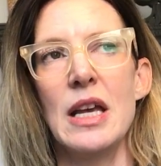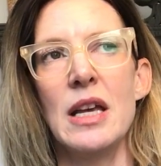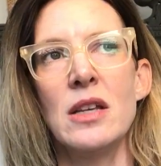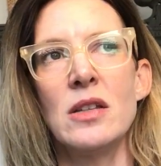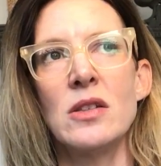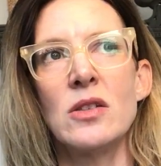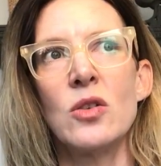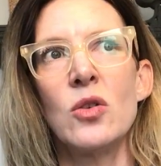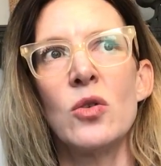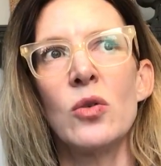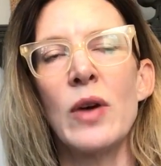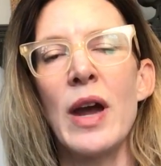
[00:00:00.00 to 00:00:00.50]

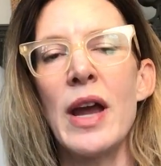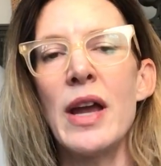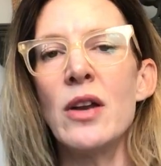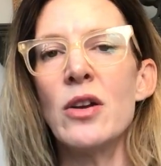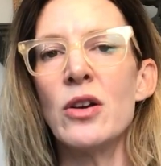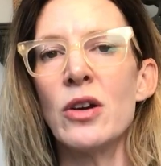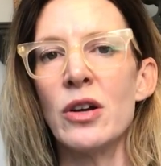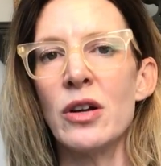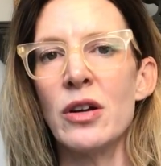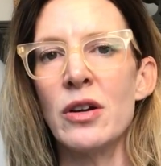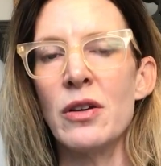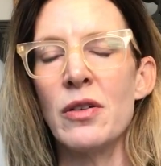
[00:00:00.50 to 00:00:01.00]
is
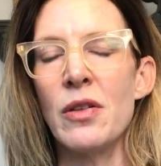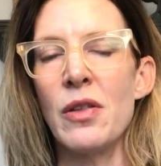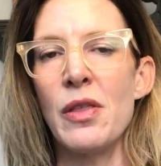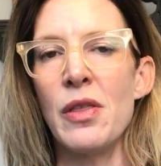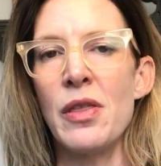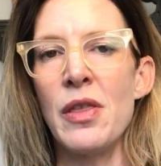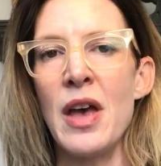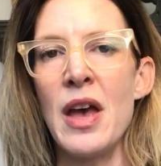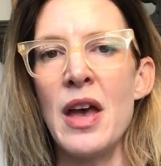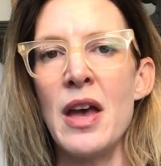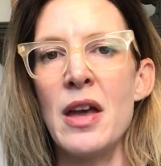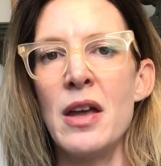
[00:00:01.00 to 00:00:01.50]
greater
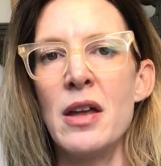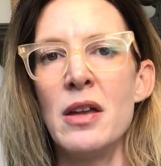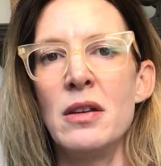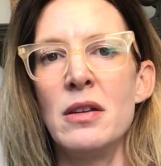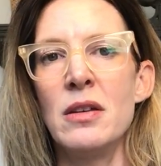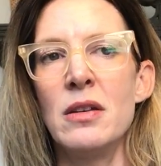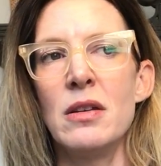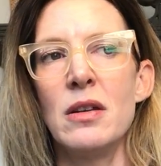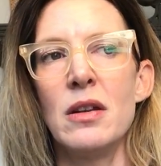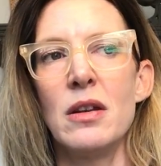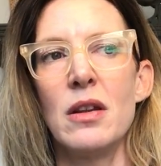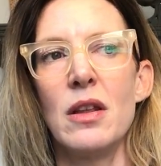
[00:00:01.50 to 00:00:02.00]

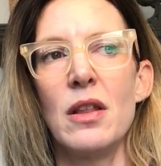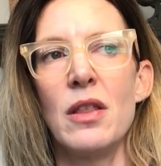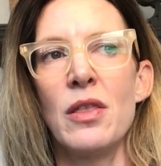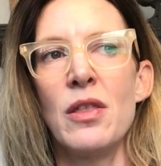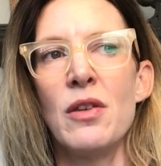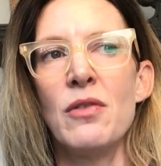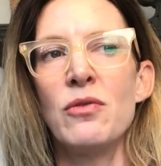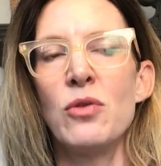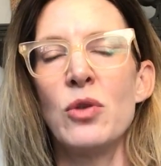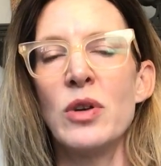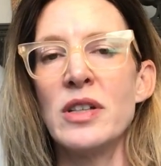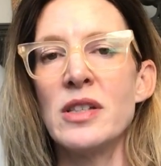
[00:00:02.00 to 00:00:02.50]
than
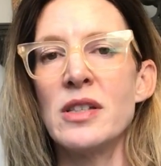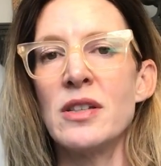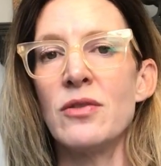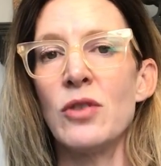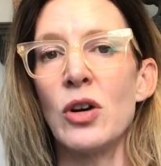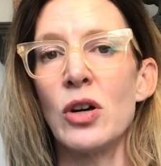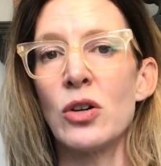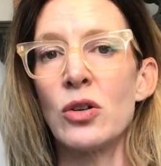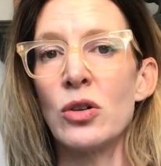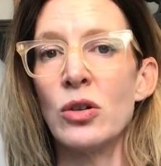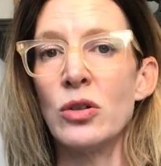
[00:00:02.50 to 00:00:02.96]
the voice of our